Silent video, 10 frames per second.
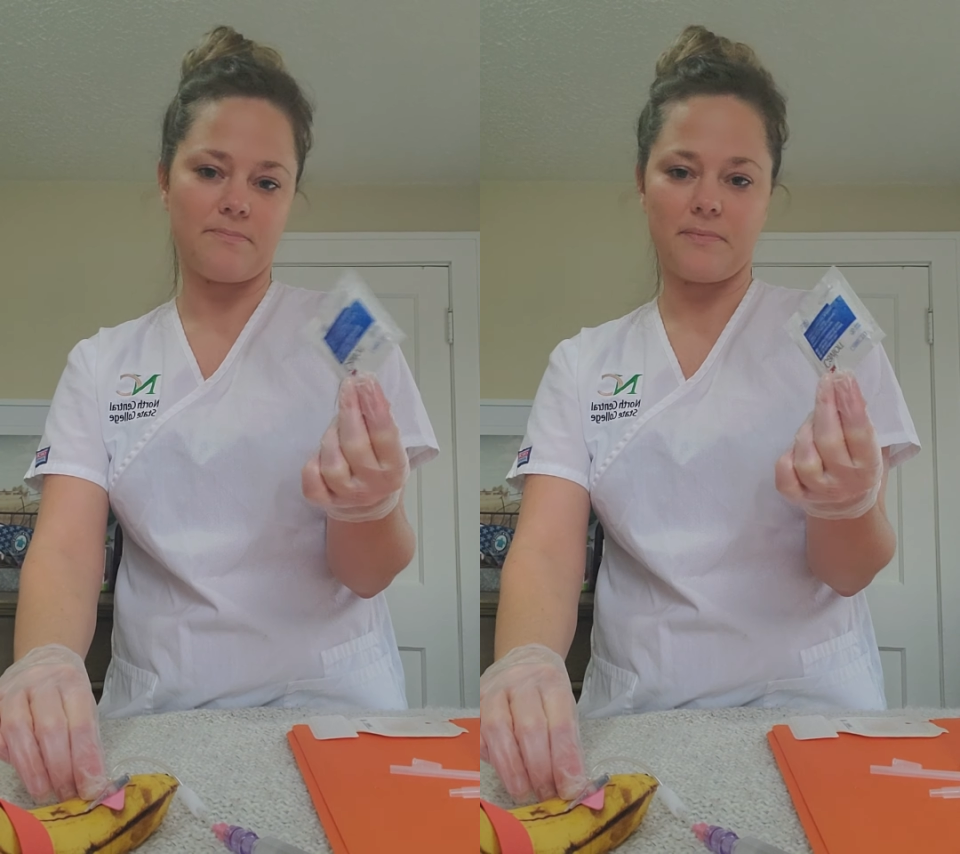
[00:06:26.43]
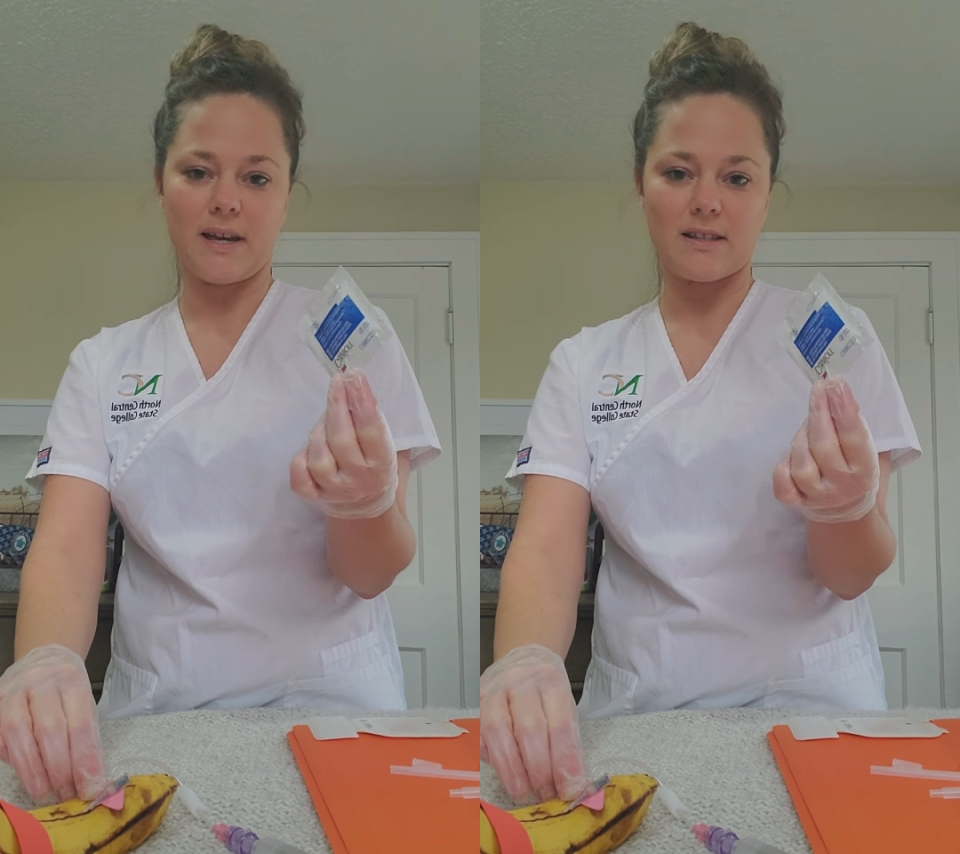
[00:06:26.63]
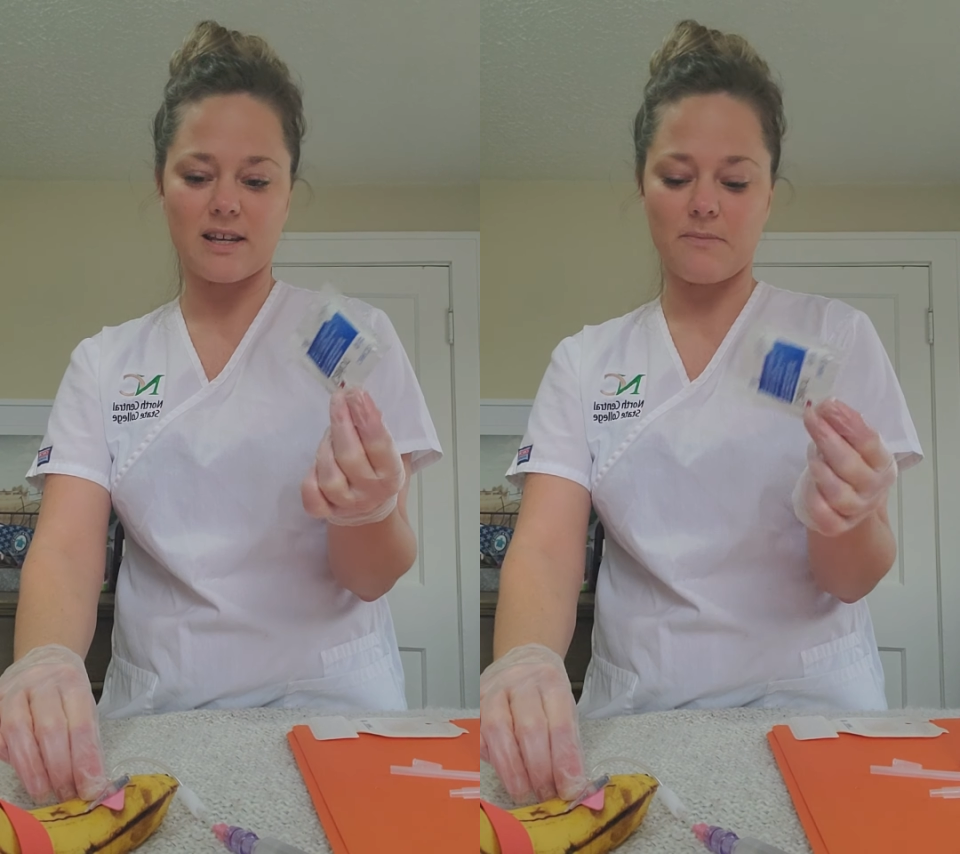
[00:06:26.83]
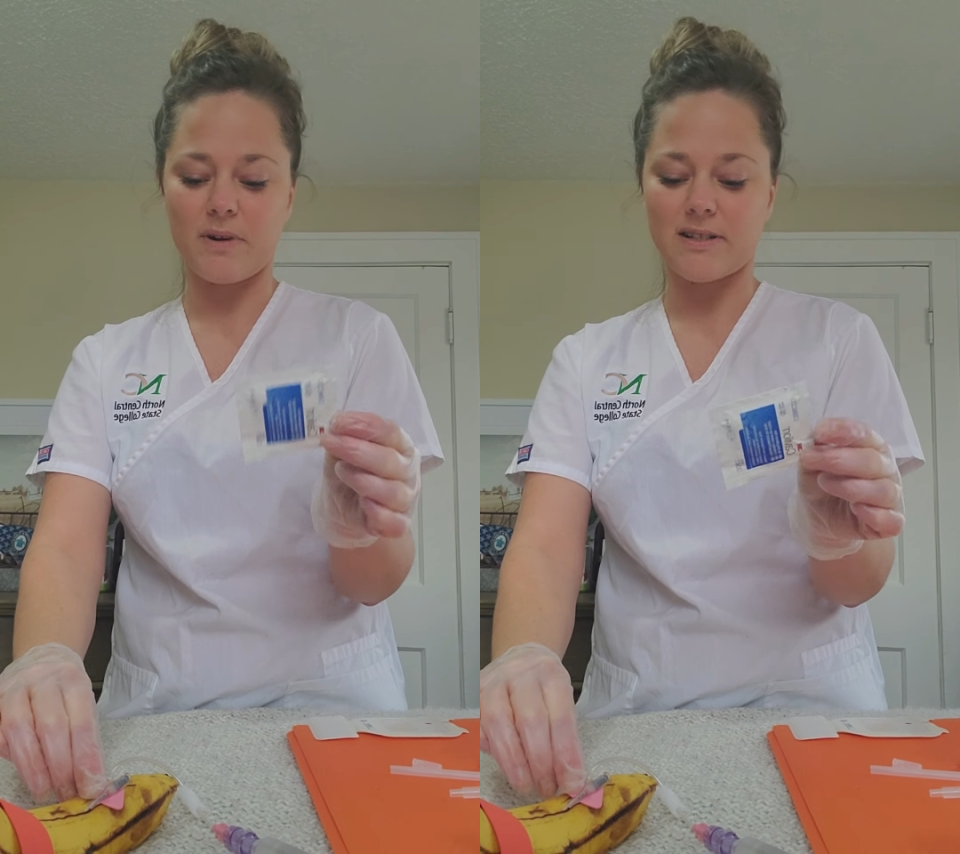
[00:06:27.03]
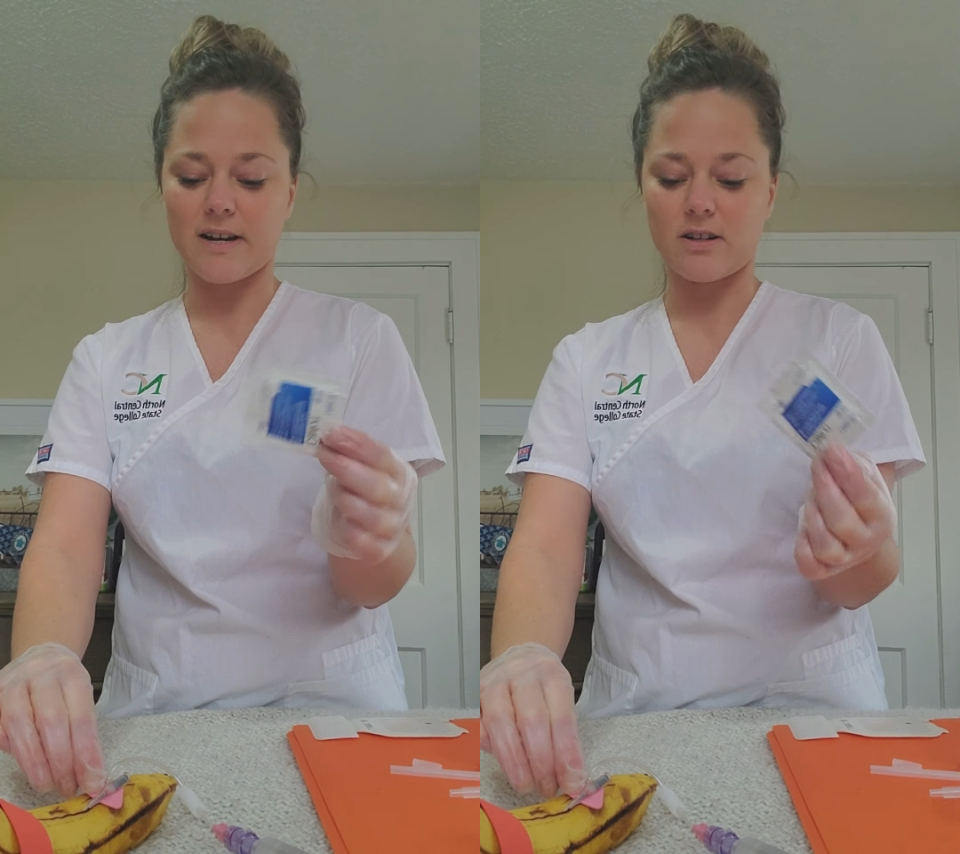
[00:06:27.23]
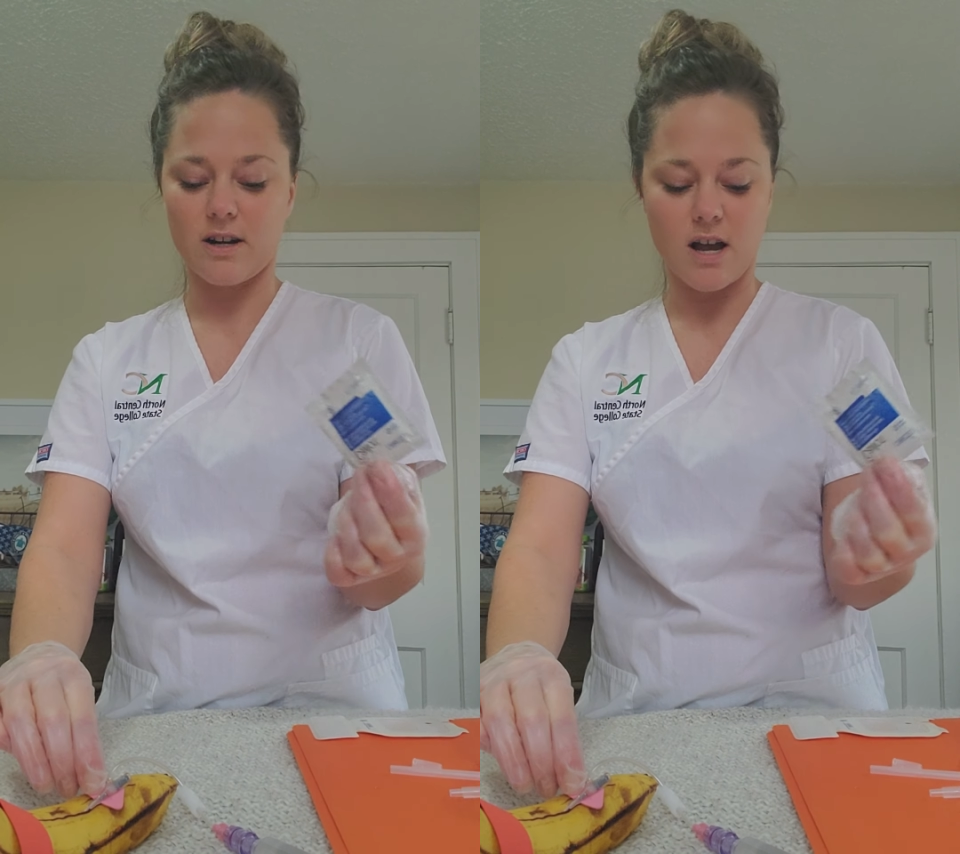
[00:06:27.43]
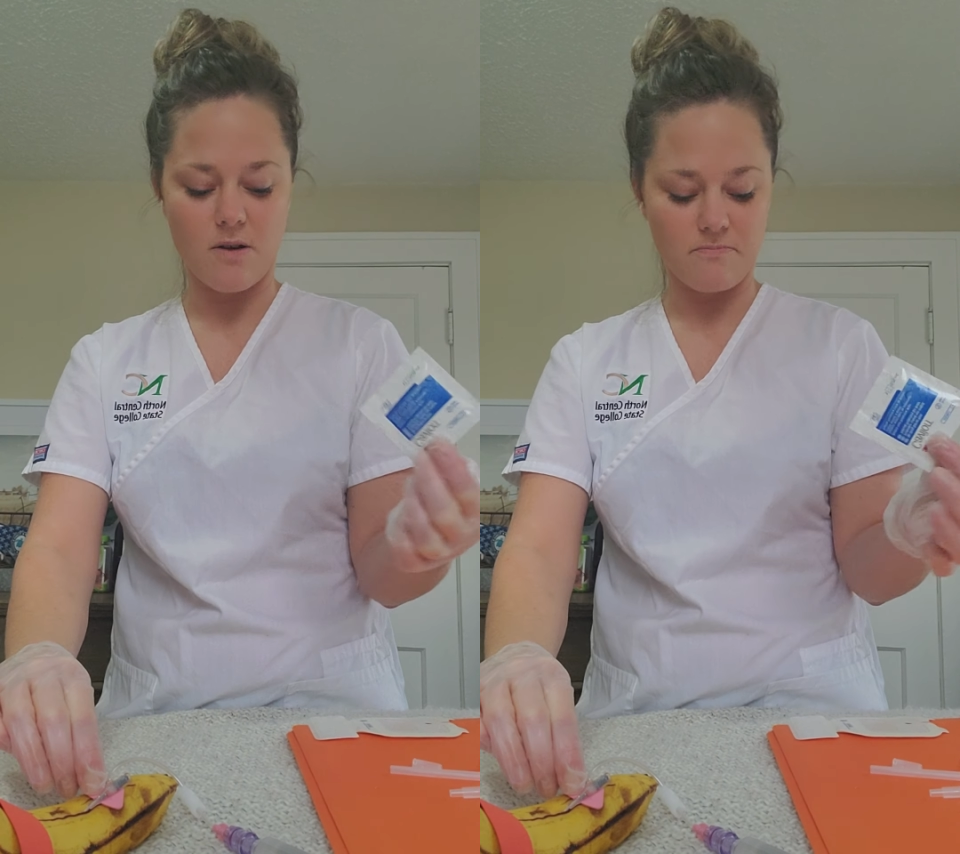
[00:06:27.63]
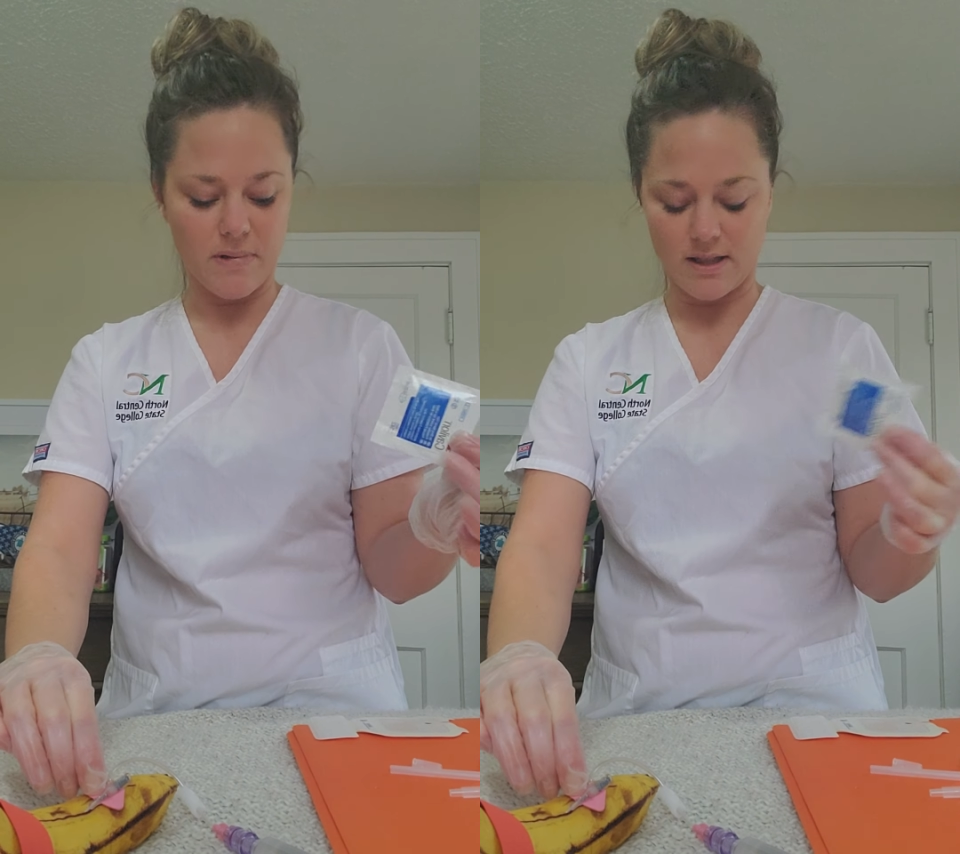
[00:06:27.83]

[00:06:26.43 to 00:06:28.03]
like a skin protector to help make